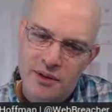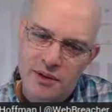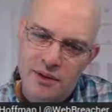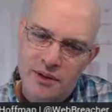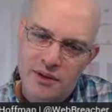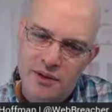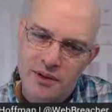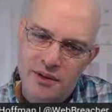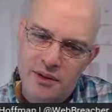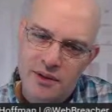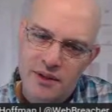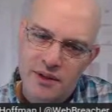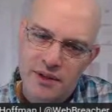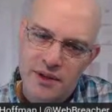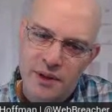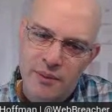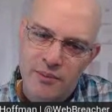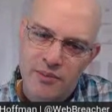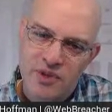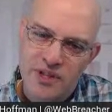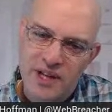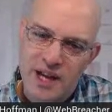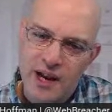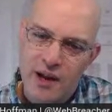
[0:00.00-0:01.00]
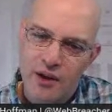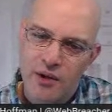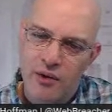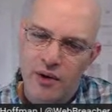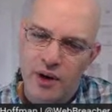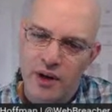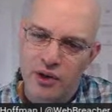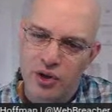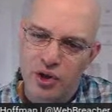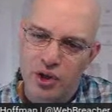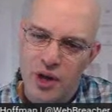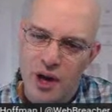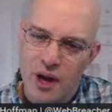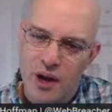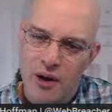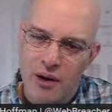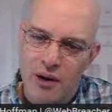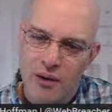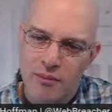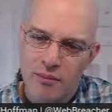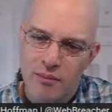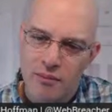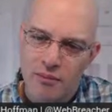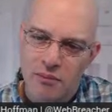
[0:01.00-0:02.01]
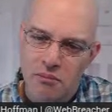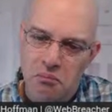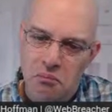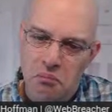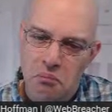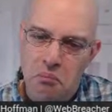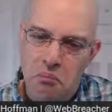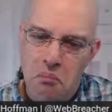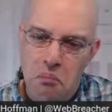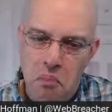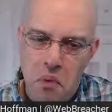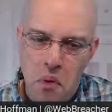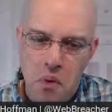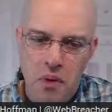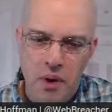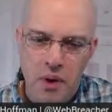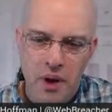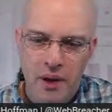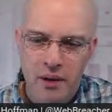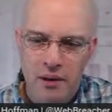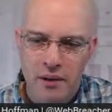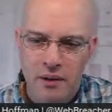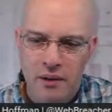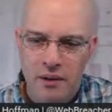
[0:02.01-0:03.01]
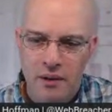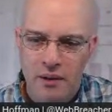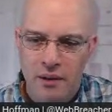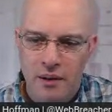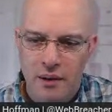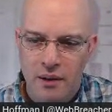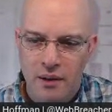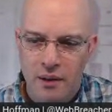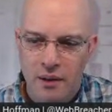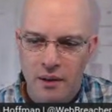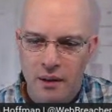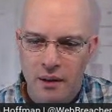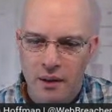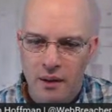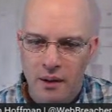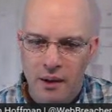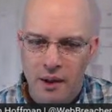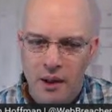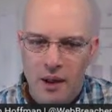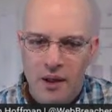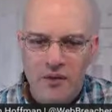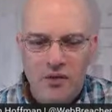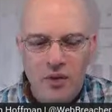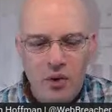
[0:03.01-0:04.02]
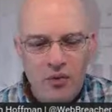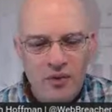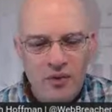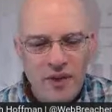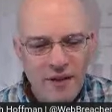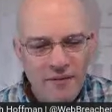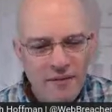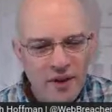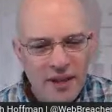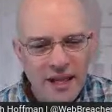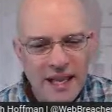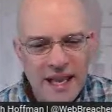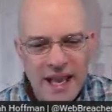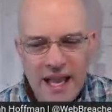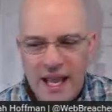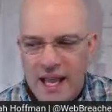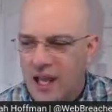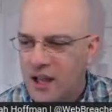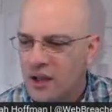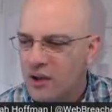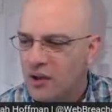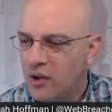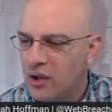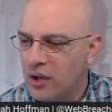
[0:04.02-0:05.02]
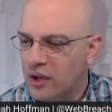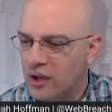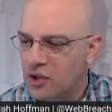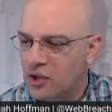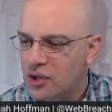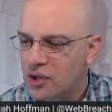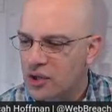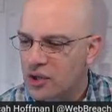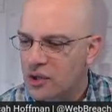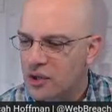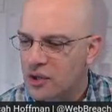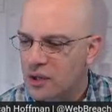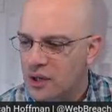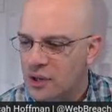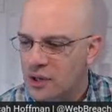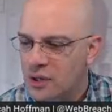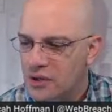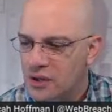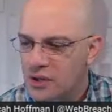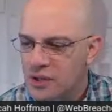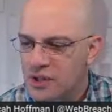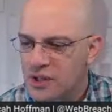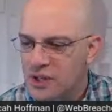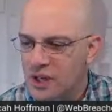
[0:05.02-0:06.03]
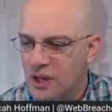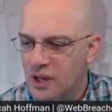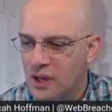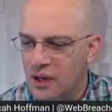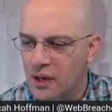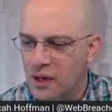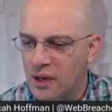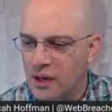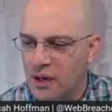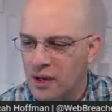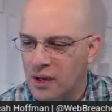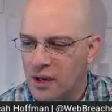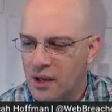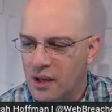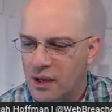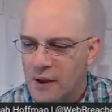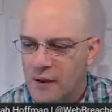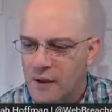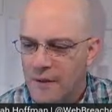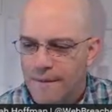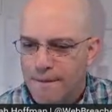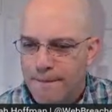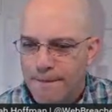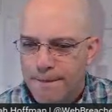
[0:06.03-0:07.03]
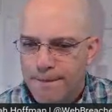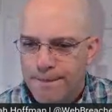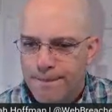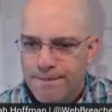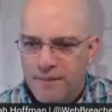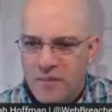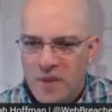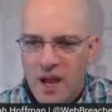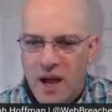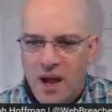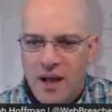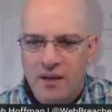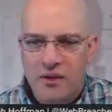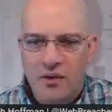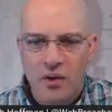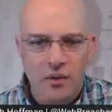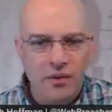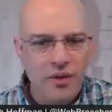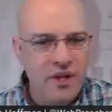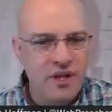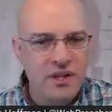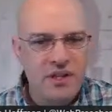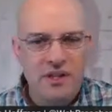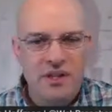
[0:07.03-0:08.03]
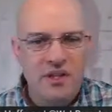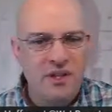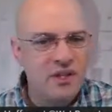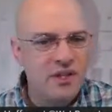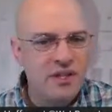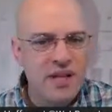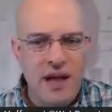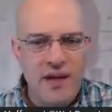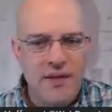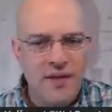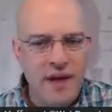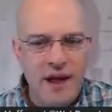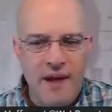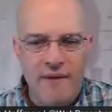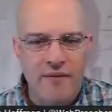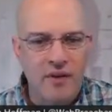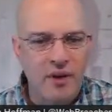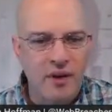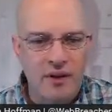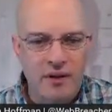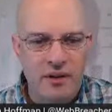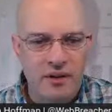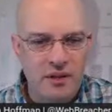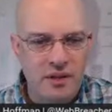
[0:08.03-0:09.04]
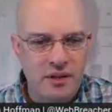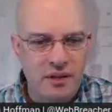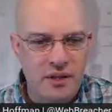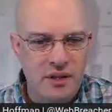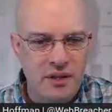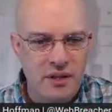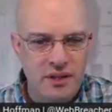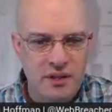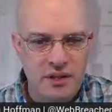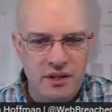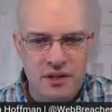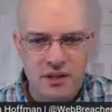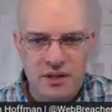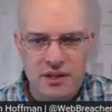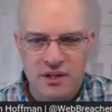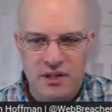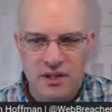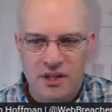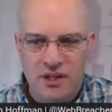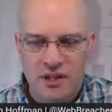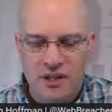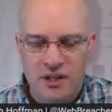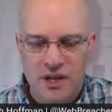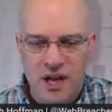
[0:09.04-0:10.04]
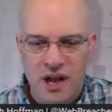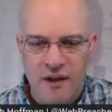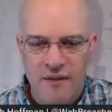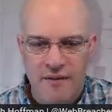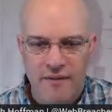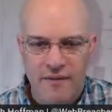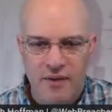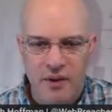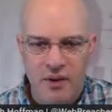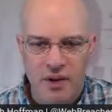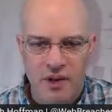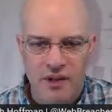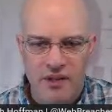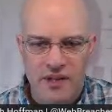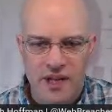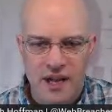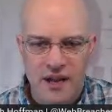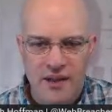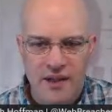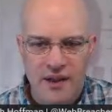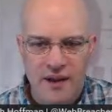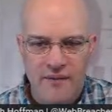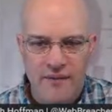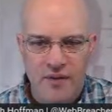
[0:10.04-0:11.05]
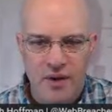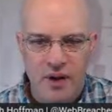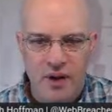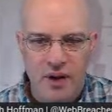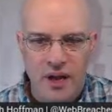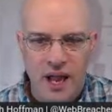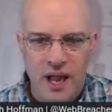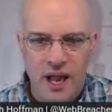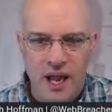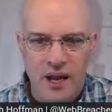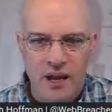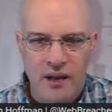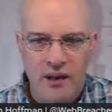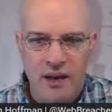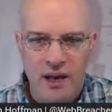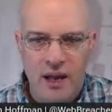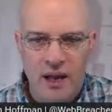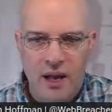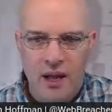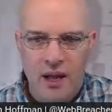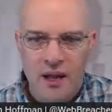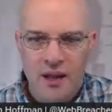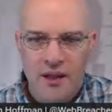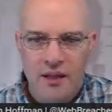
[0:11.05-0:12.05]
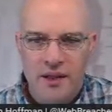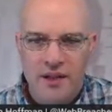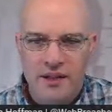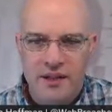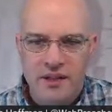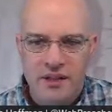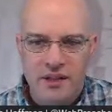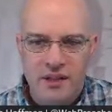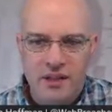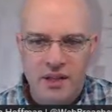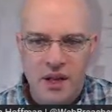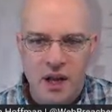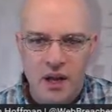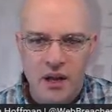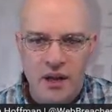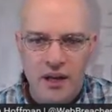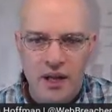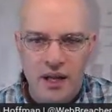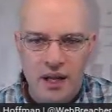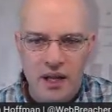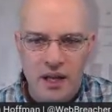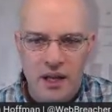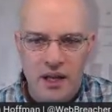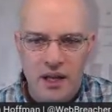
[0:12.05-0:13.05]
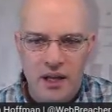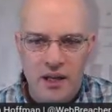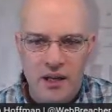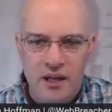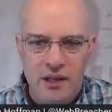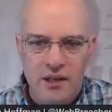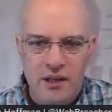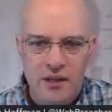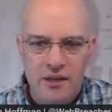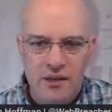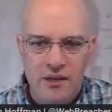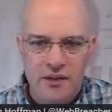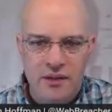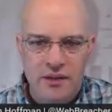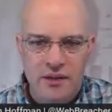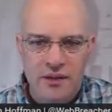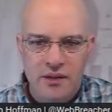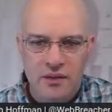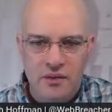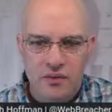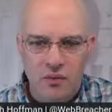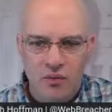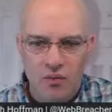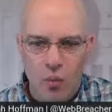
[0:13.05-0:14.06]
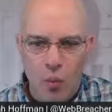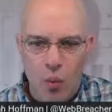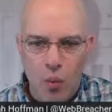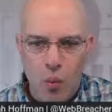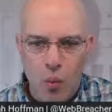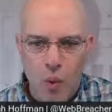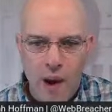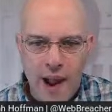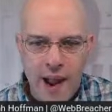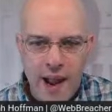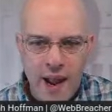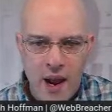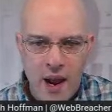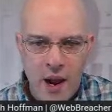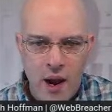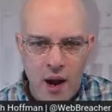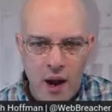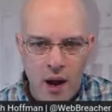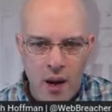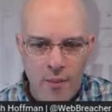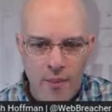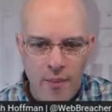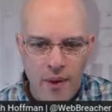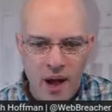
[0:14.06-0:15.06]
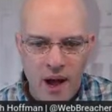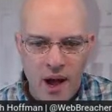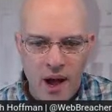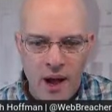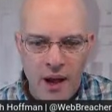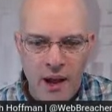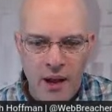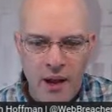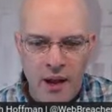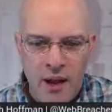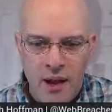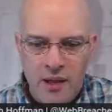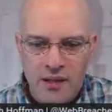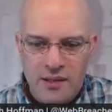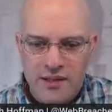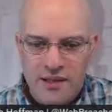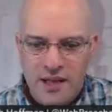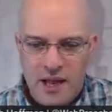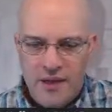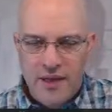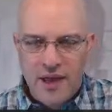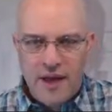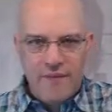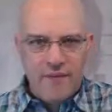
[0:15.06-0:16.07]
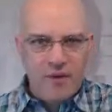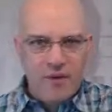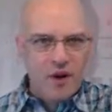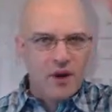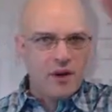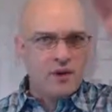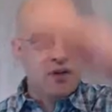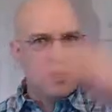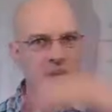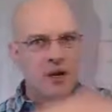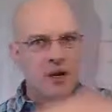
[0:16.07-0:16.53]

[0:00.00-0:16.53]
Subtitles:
some tailoring shop. Okay. So definitely English. Interesting. Yeah, I don't think this is South Africa. This is just does not feel like South Africa. And the sun is way up high. South Africa is at